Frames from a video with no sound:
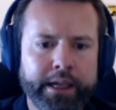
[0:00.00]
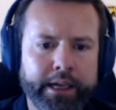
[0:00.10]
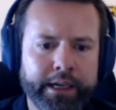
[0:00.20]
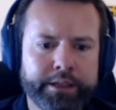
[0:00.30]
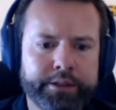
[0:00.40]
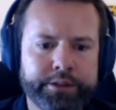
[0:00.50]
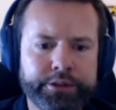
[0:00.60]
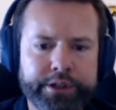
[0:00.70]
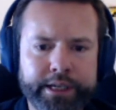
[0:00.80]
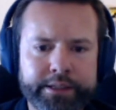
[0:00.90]
And
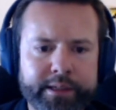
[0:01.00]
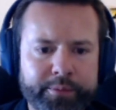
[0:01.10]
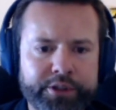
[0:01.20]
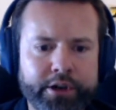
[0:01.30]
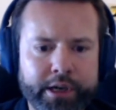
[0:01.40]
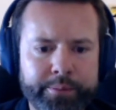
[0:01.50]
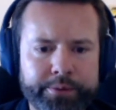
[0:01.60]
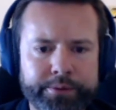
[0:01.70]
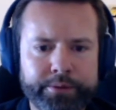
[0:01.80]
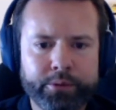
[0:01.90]
you can subscribe
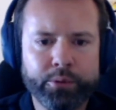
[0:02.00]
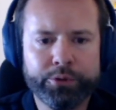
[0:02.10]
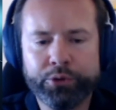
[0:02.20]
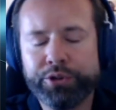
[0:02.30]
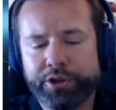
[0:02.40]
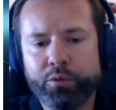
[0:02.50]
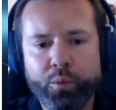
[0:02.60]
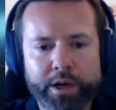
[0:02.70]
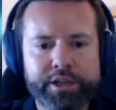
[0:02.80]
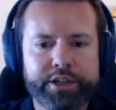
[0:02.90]
or you can
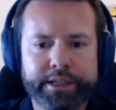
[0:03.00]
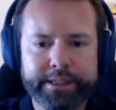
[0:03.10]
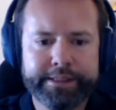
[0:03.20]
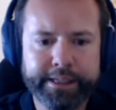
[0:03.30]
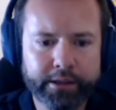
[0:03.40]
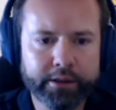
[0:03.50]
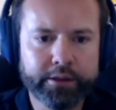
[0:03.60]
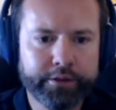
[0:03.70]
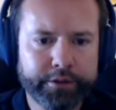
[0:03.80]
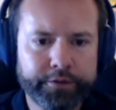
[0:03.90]
watch a cell
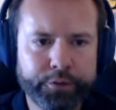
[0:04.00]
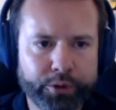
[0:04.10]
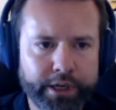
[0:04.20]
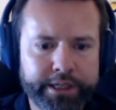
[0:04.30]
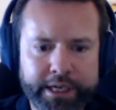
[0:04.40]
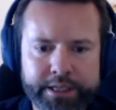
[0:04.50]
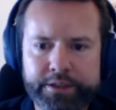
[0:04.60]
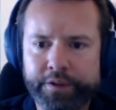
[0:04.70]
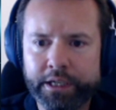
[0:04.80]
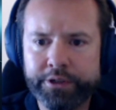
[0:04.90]
for a
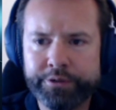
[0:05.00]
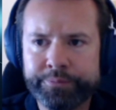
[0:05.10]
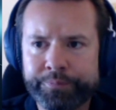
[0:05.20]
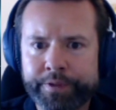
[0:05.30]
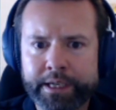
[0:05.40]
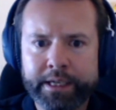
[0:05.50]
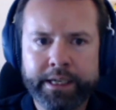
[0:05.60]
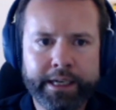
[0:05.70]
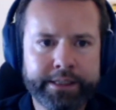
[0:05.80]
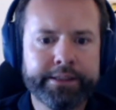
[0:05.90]
changed value,
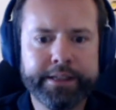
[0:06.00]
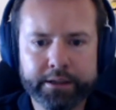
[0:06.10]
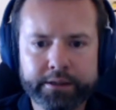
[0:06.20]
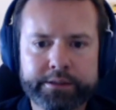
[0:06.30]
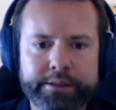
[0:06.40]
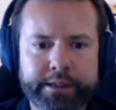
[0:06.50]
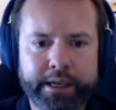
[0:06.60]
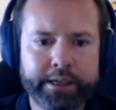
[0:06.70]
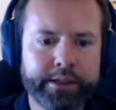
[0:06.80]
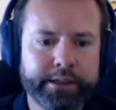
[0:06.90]
and cells
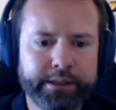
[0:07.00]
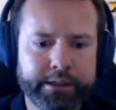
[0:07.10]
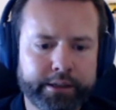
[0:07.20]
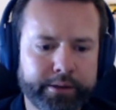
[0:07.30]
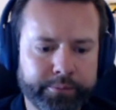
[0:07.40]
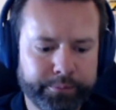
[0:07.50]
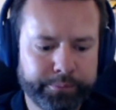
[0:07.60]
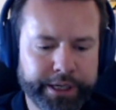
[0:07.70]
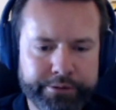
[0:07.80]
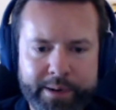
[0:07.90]
can
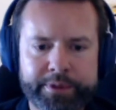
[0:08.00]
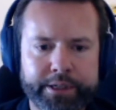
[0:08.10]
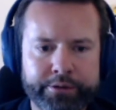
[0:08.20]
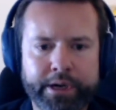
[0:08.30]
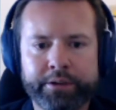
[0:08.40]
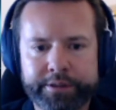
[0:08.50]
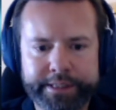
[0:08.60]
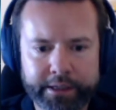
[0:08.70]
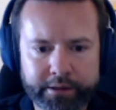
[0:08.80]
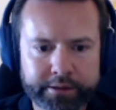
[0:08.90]
be wrapped around
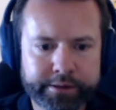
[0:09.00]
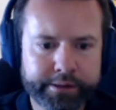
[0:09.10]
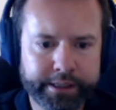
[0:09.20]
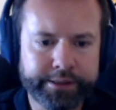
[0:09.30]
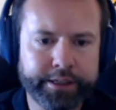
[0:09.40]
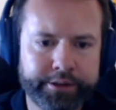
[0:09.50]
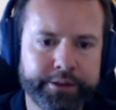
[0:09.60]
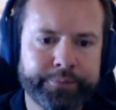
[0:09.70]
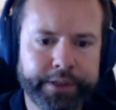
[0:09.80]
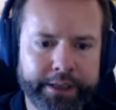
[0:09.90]
cells,
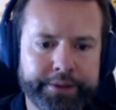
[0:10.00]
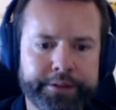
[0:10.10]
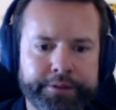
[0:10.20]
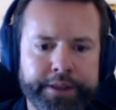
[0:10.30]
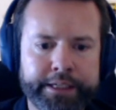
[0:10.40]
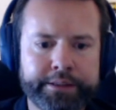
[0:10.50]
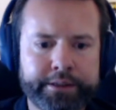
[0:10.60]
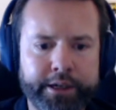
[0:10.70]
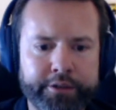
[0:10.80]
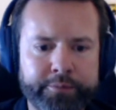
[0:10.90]
etc. And that
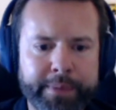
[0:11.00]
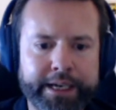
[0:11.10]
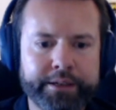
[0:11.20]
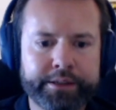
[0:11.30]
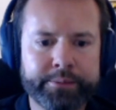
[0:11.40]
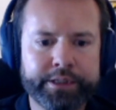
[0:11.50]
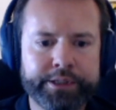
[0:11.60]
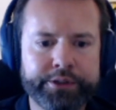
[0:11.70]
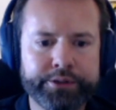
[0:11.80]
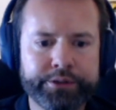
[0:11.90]
kind of mechanism is
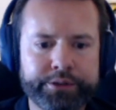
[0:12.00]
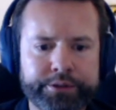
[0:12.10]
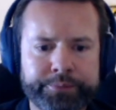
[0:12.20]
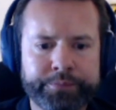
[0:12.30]
used